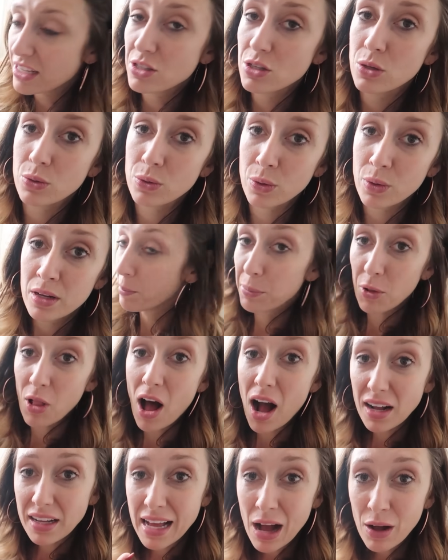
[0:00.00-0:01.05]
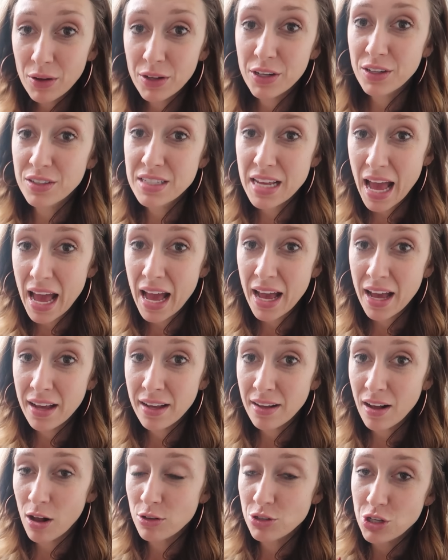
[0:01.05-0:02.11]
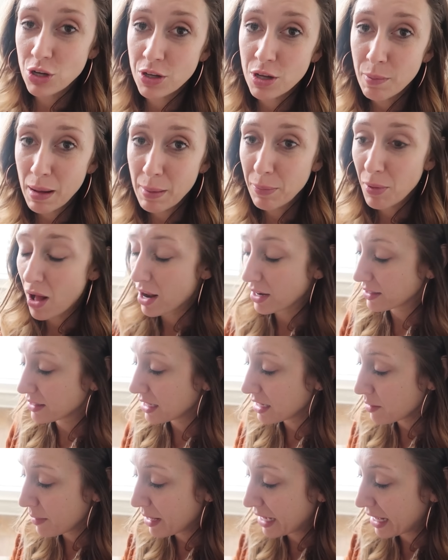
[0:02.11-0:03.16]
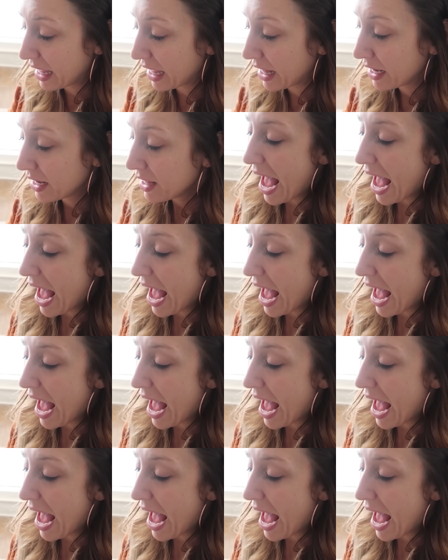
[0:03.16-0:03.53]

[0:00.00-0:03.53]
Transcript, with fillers: is you block out your day. I'll show you my blocks in a minute.